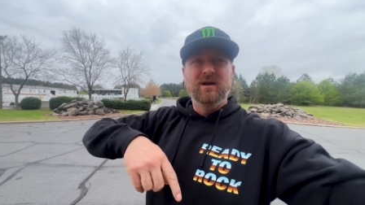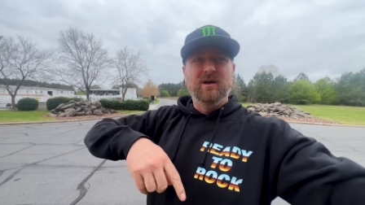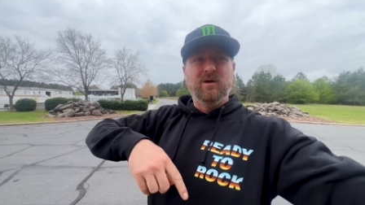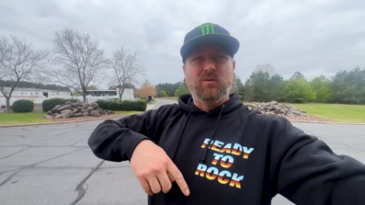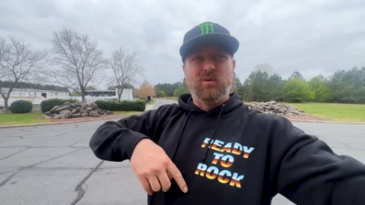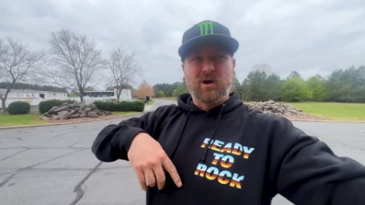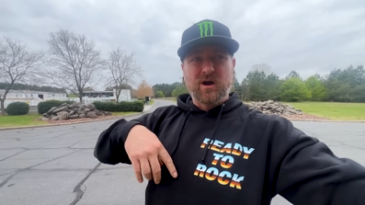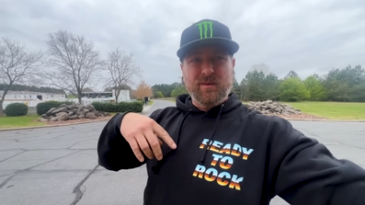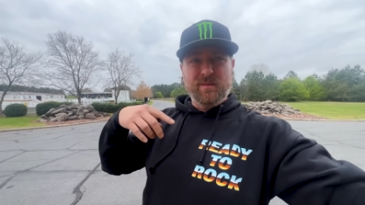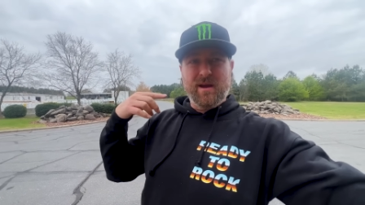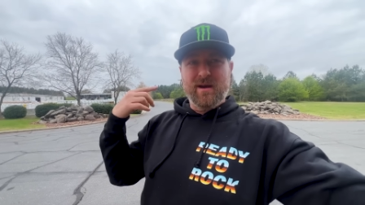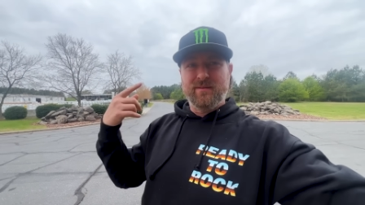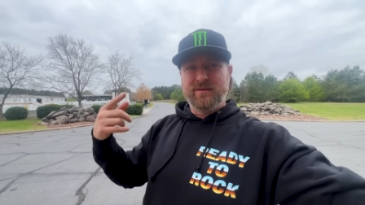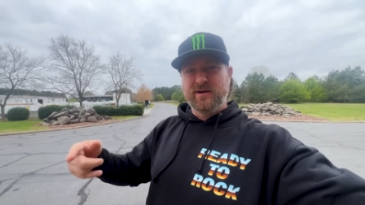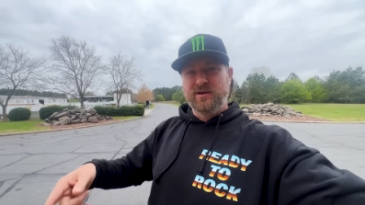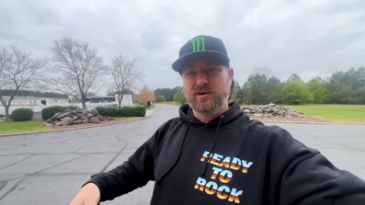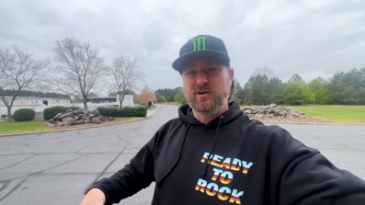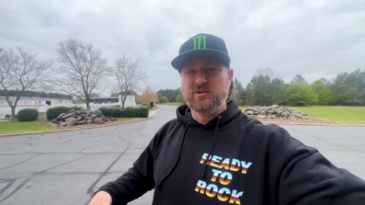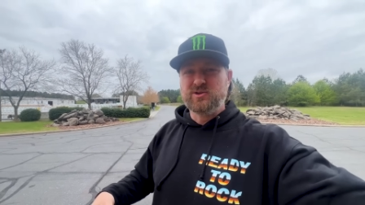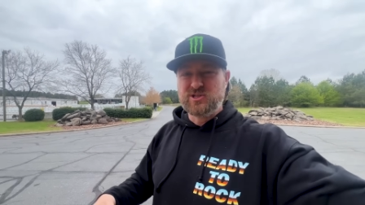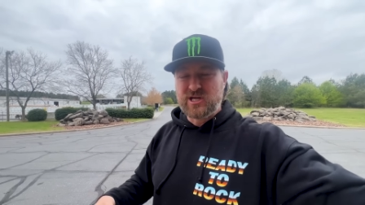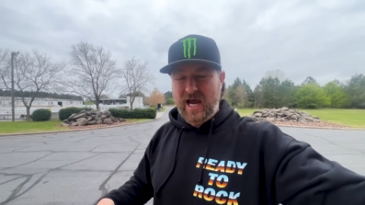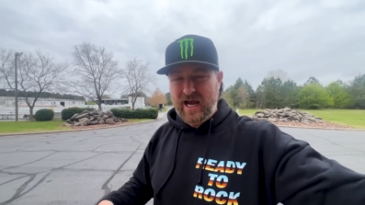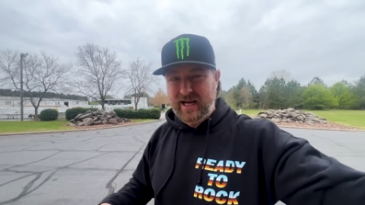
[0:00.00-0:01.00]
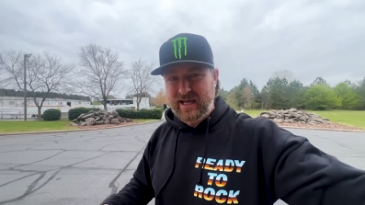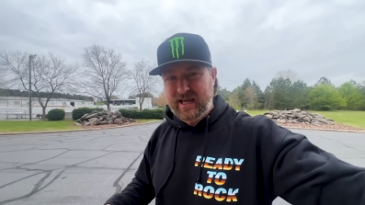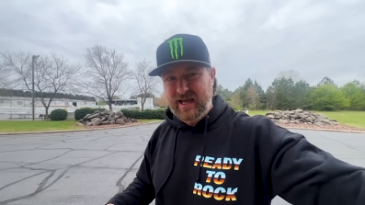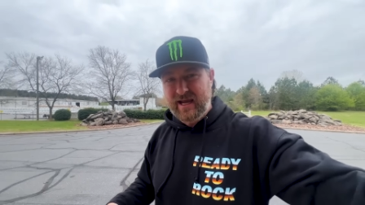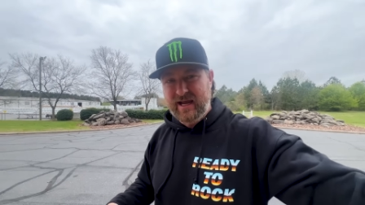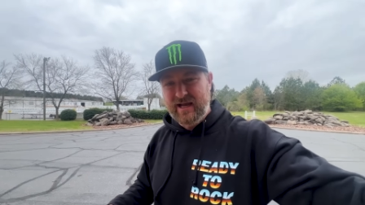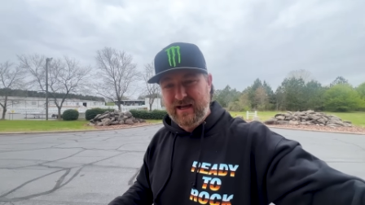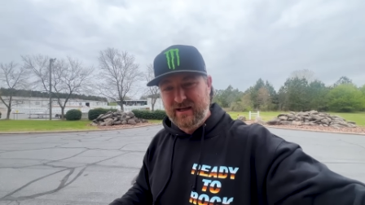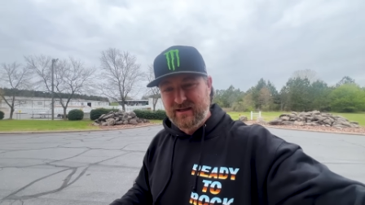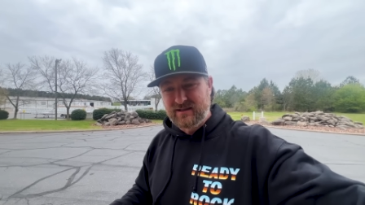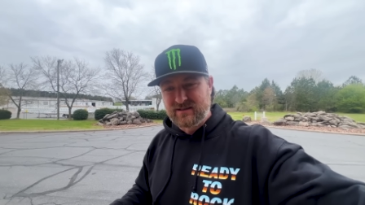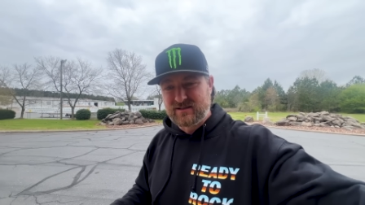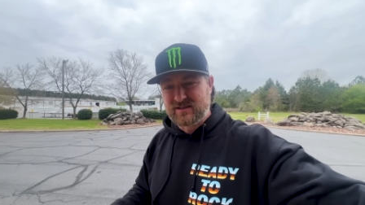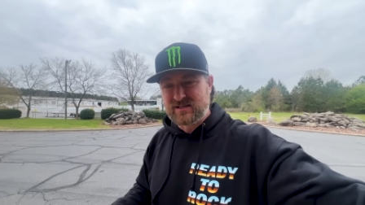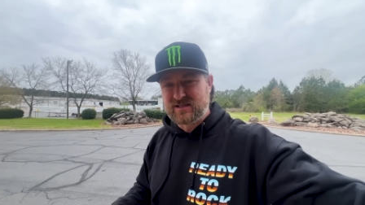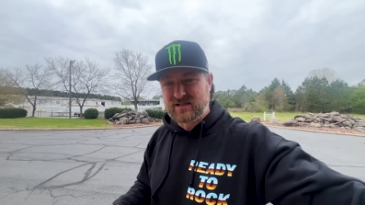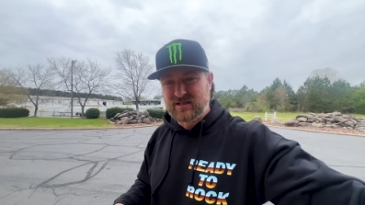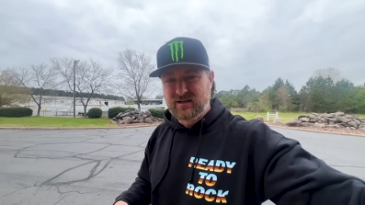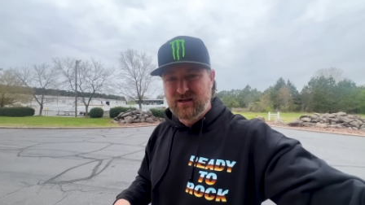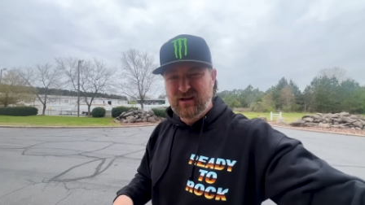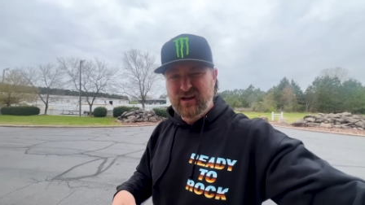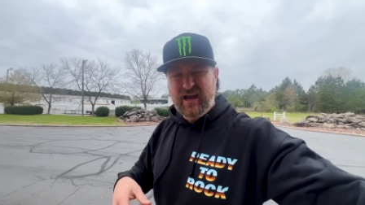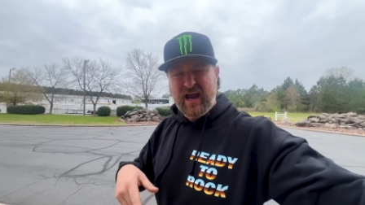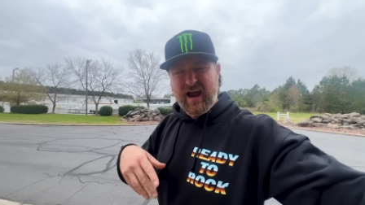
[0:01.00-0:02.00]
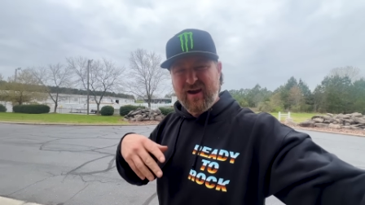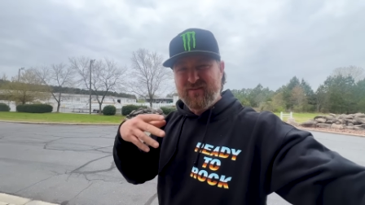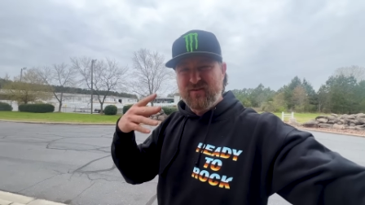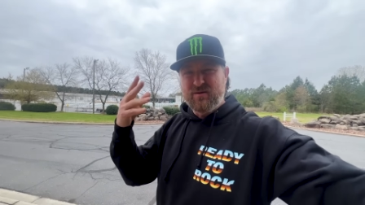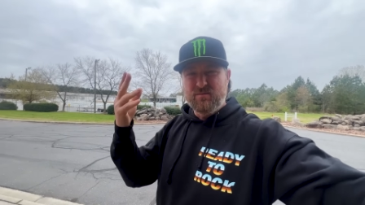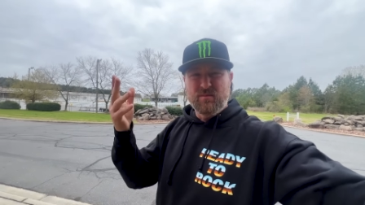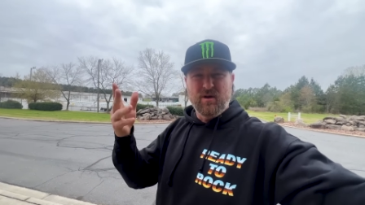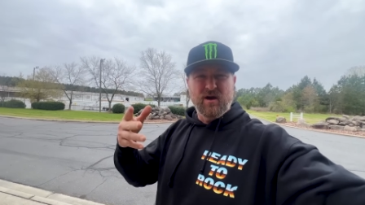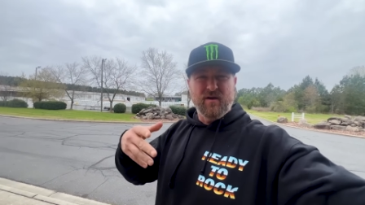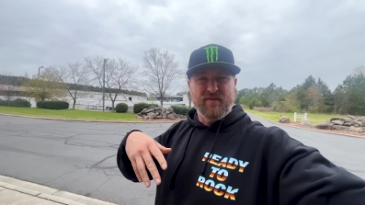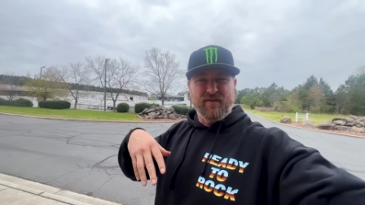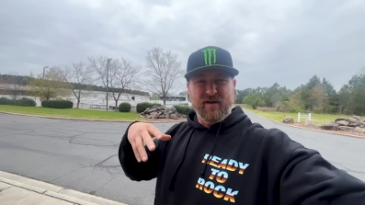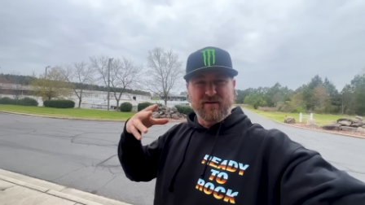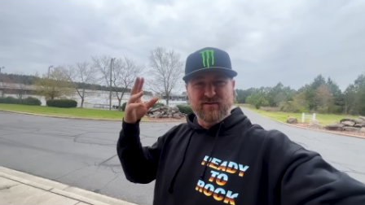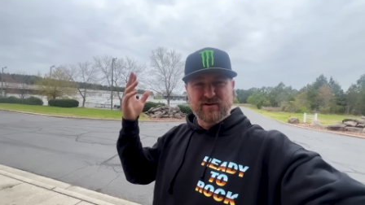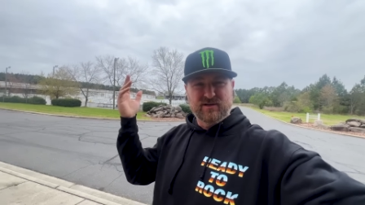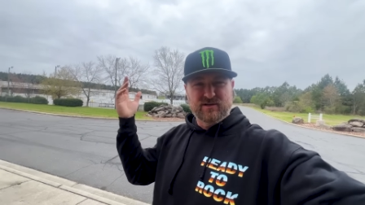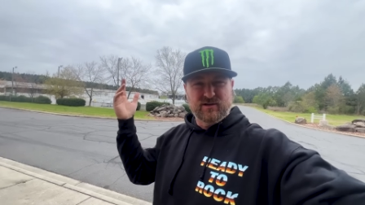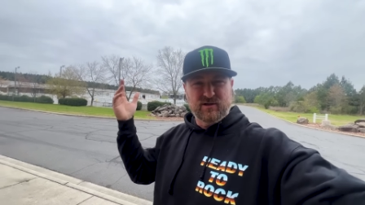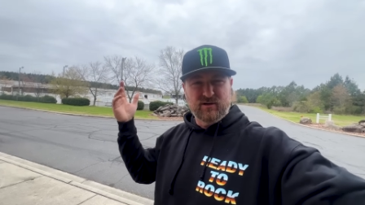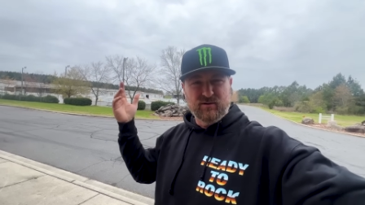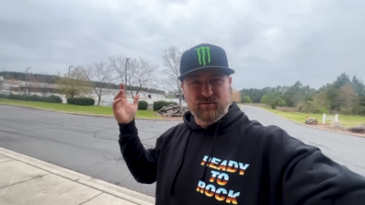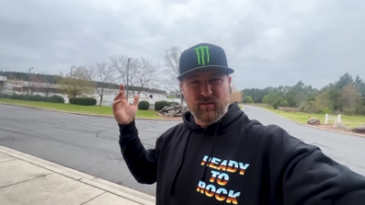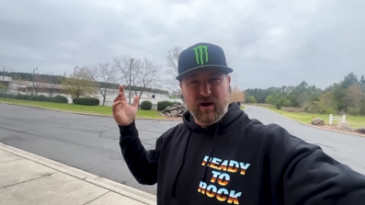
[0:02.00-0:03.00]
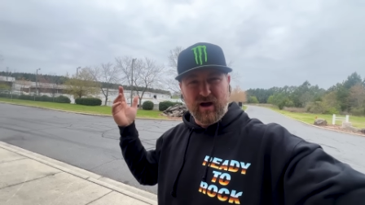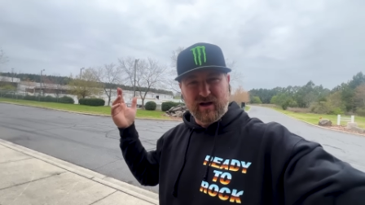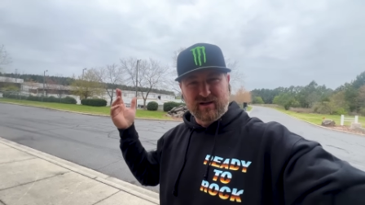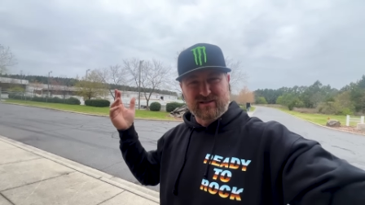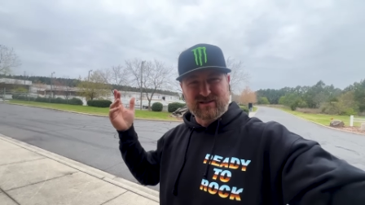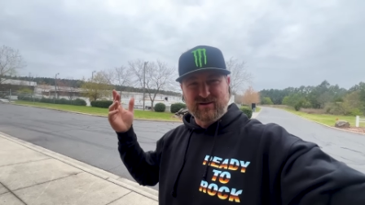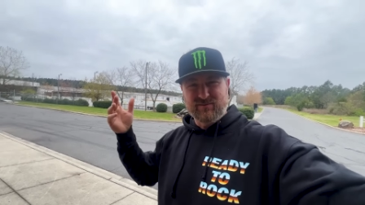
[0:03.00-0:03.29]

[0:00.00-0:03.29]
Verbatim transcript: we're gonna be able to do check-ins every month, every two months.